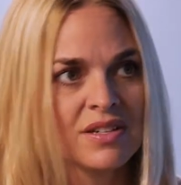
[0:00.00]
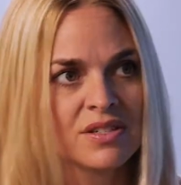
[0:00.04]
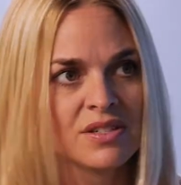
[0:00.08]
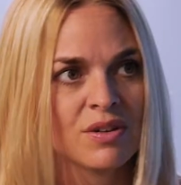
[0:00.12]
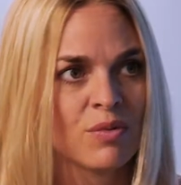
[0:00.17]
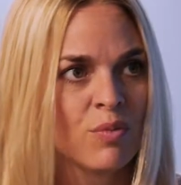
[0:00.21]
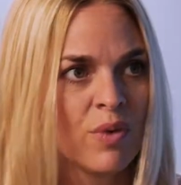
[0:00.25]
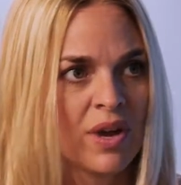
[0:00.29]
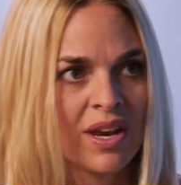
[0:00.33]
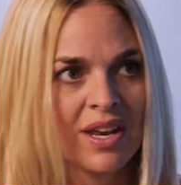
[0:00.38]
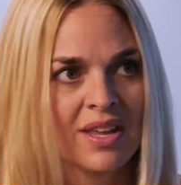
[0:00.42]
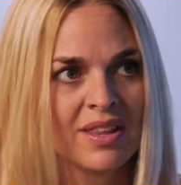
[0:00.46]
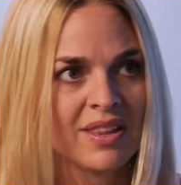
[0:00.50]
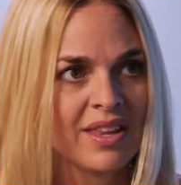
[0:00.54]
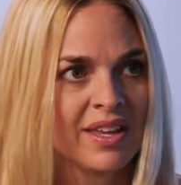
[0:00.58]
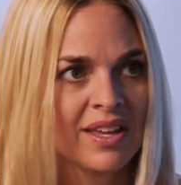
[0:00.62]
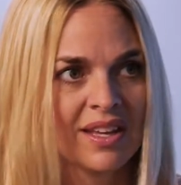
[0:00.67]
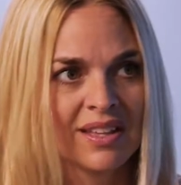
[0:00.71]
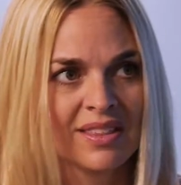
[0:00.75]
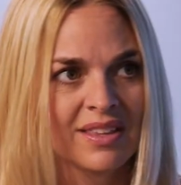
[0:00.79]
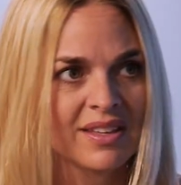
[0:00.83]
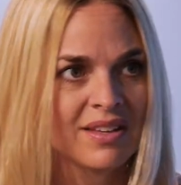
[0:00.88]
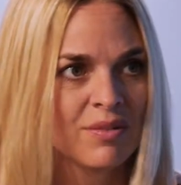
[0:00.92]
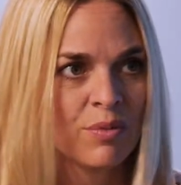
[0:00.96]
to
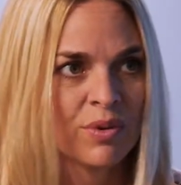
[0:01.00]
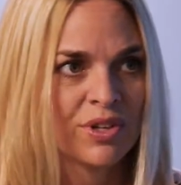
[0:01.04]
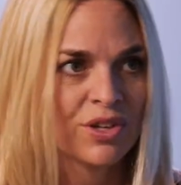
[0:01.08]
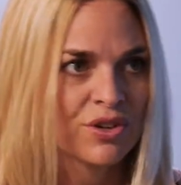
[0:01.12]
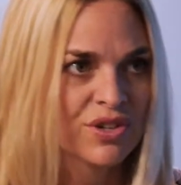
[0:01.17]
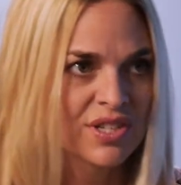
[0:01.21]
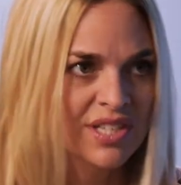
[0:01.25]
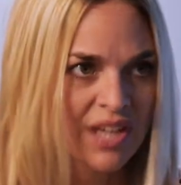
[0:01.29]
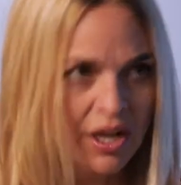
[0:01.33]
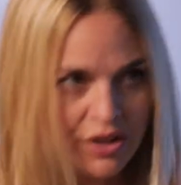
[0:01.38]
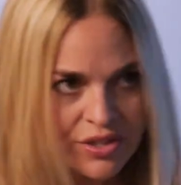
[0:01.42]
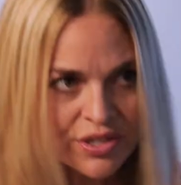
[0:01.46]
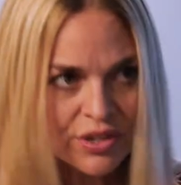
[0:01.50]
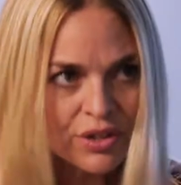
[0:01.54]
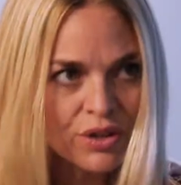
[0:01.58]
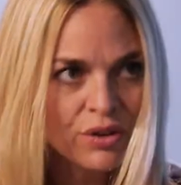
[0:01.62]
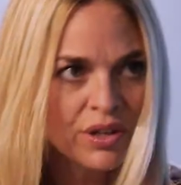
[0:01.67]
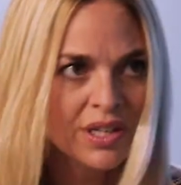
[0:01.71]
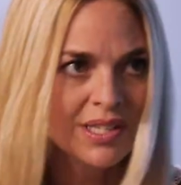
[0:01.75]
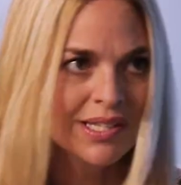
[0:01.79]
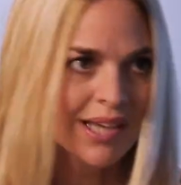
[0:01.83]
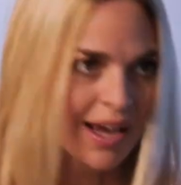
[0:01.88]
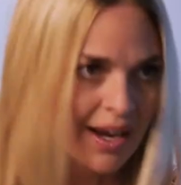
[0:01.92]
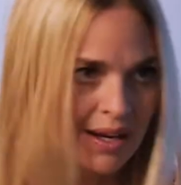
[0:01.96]
when your cells are
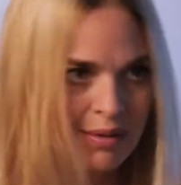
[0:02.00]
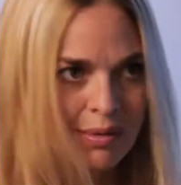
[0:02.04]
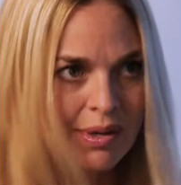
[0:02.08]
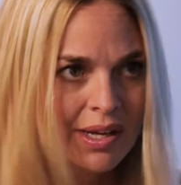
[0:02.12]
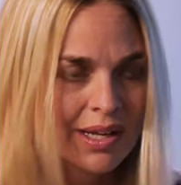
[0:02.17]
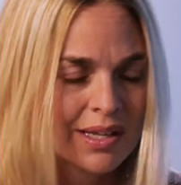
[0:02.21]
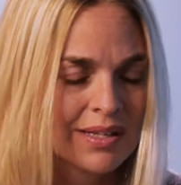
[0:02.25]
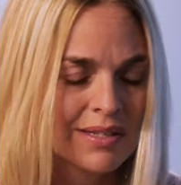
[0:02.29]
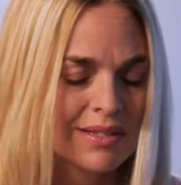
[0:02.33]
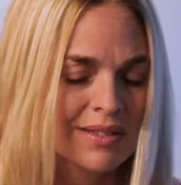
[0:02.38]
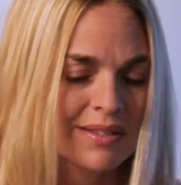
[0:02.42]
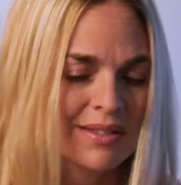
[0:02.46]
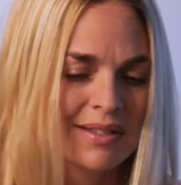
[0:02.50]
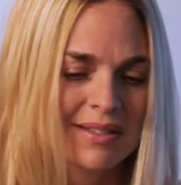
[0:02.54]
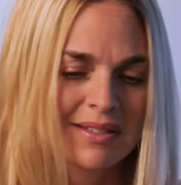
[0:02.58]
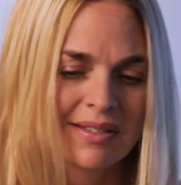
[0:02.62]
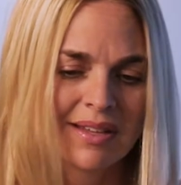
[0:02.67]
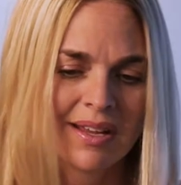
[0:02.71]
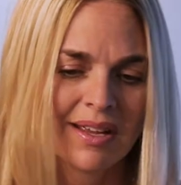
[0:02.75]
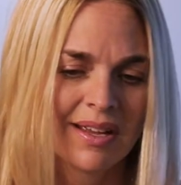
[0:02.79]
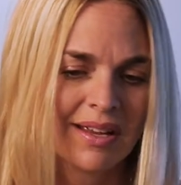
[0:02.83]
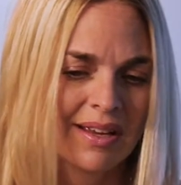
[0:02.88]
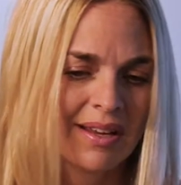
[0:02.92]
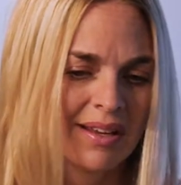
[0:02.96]
going sideways to
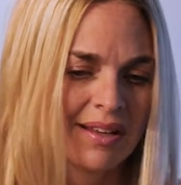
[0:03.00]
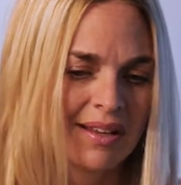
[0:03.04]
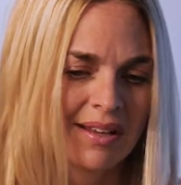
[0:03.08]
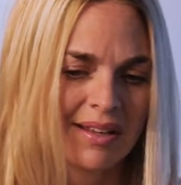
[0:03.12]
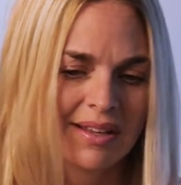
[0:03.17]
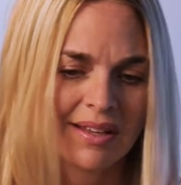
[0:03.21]
say,